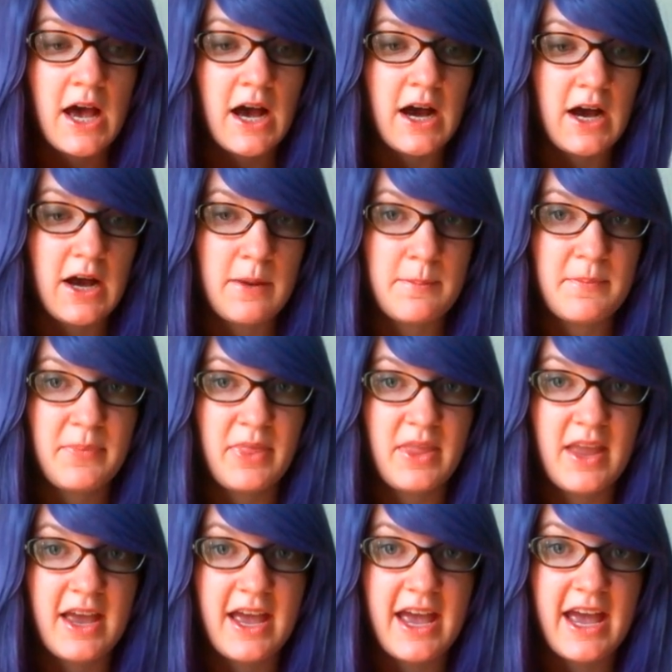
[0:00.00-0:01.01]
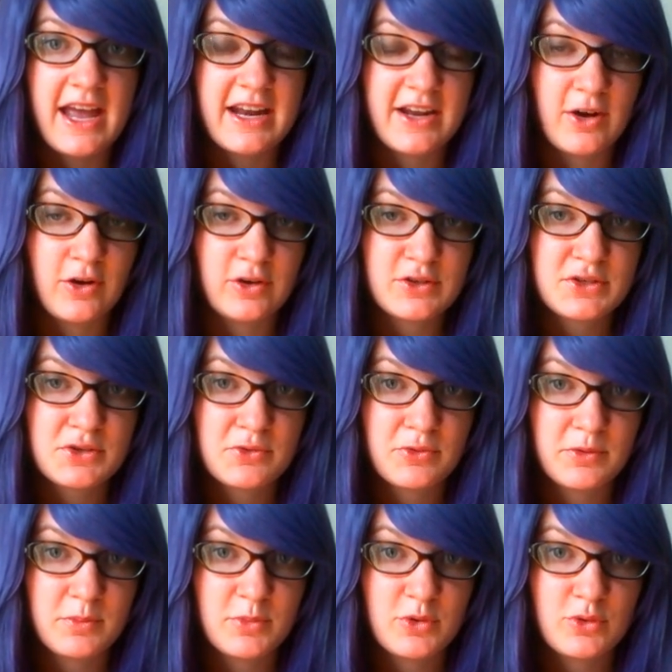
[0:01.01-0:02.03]
And it also
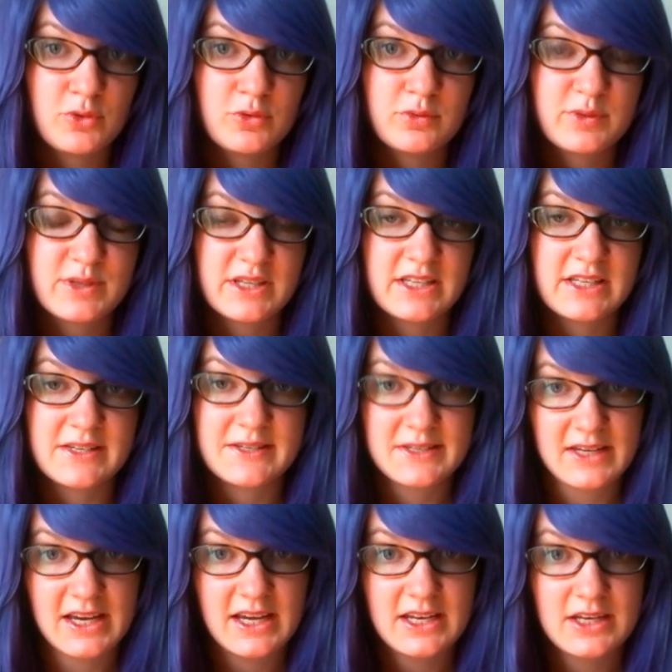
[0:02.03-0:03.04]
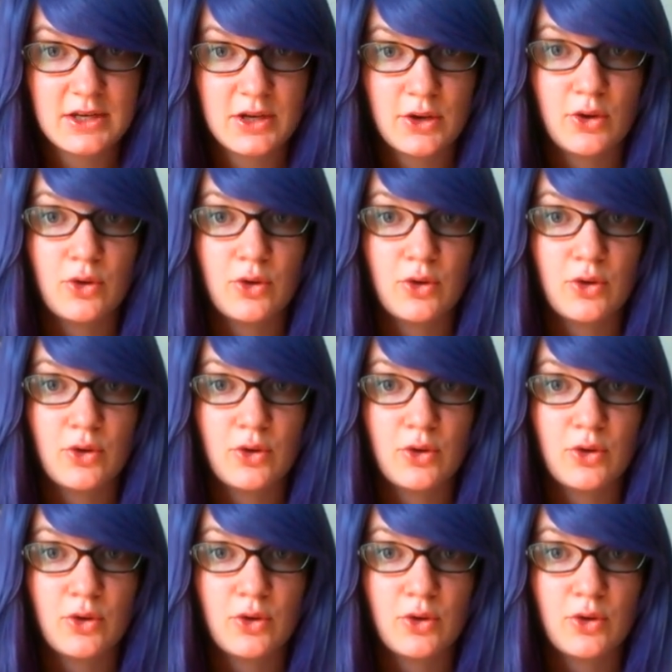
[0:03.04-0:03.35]
removes the skin